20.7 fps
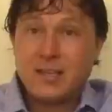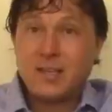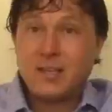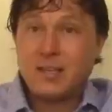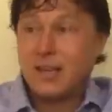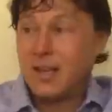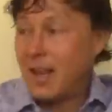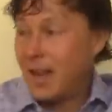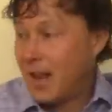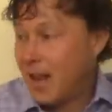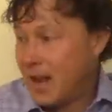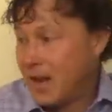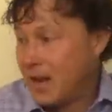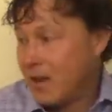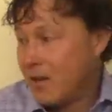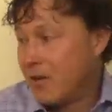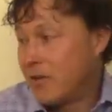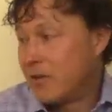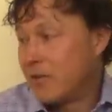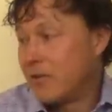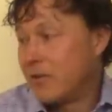C
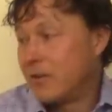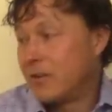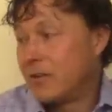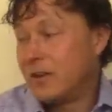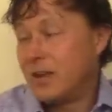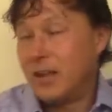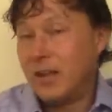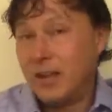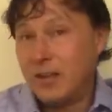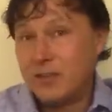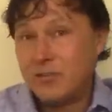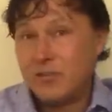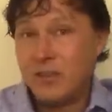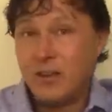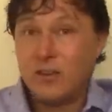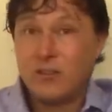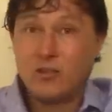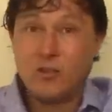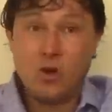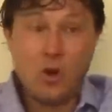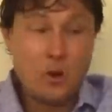eight hundred H D
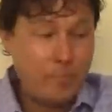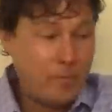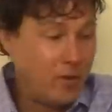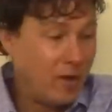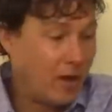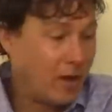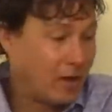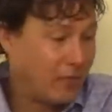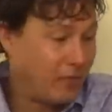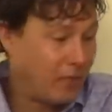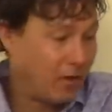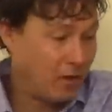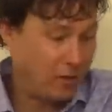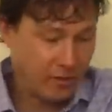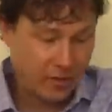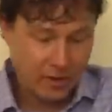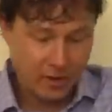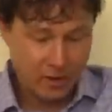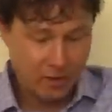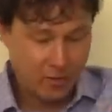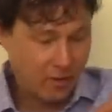S. So I hope you guys
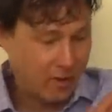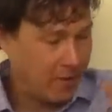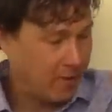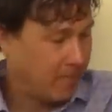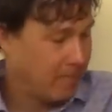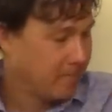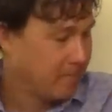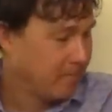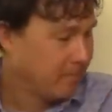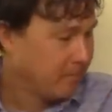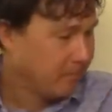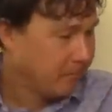follow that, all right?